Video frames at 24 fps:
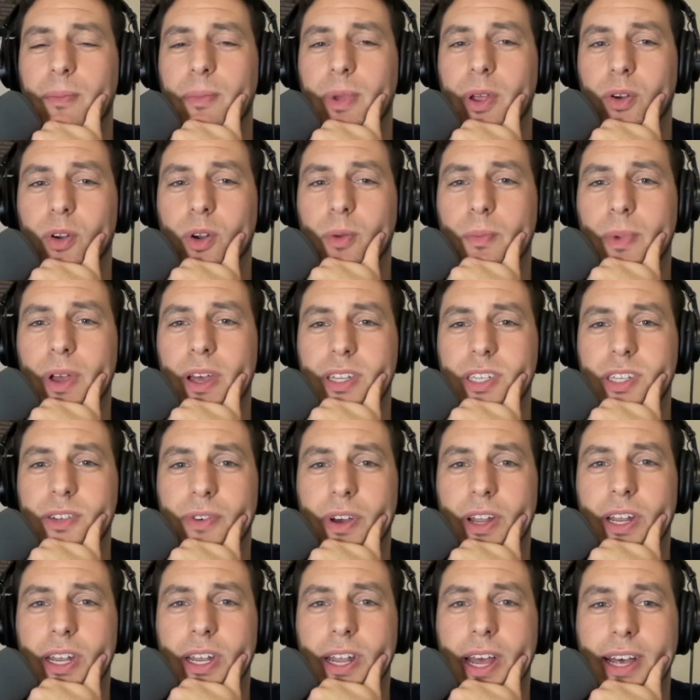I'd be remiss if
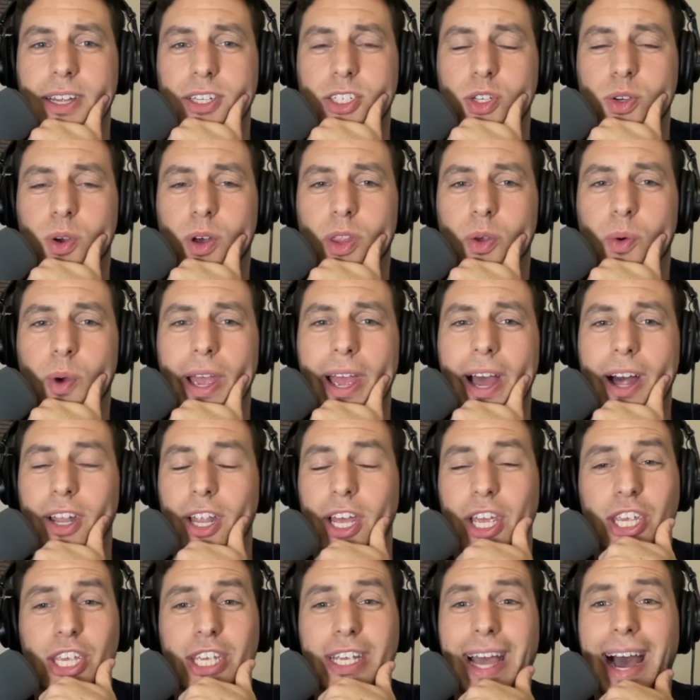I didn't ask you on the way out.
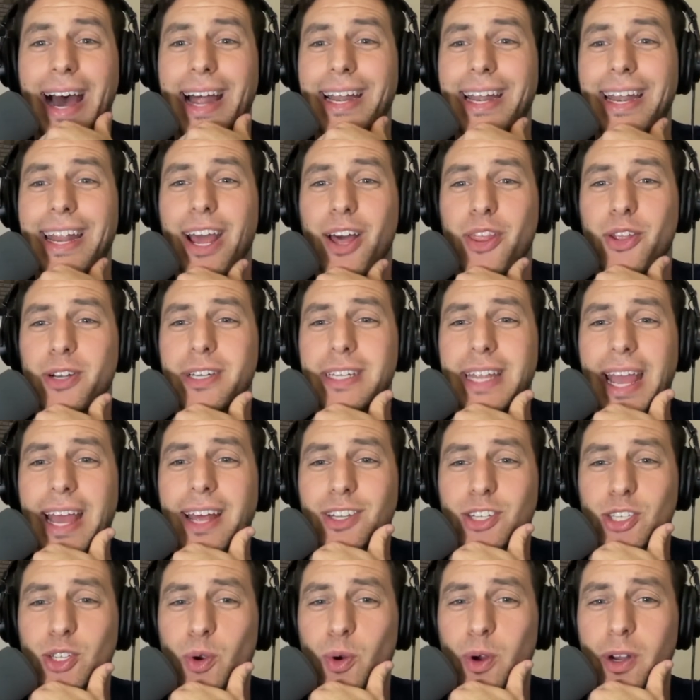You got any other
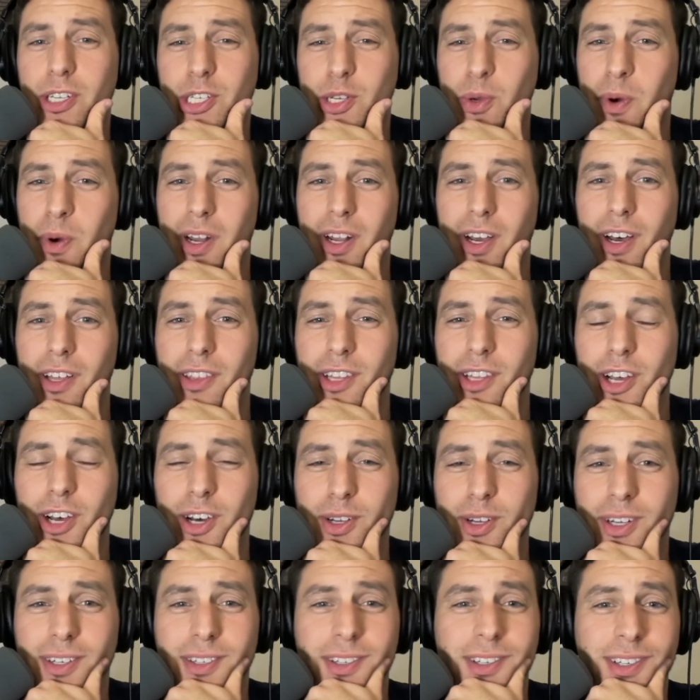Dan stories you want to
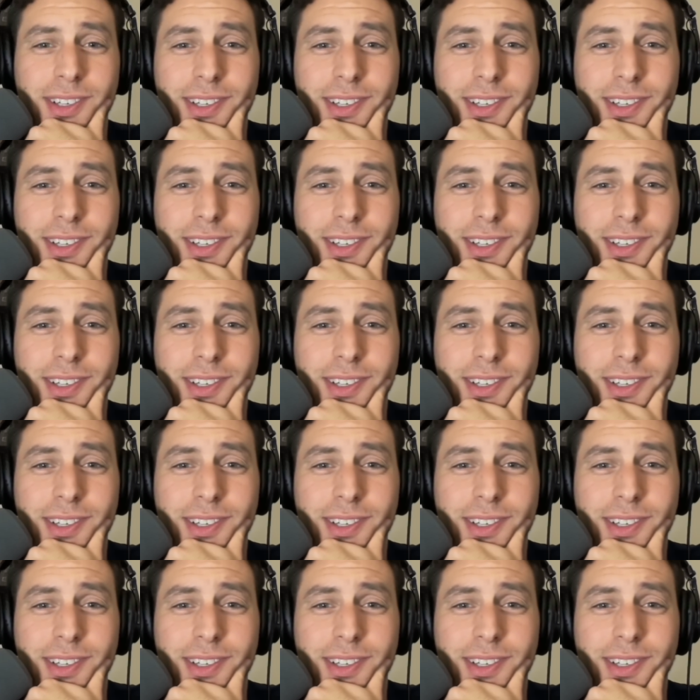unload?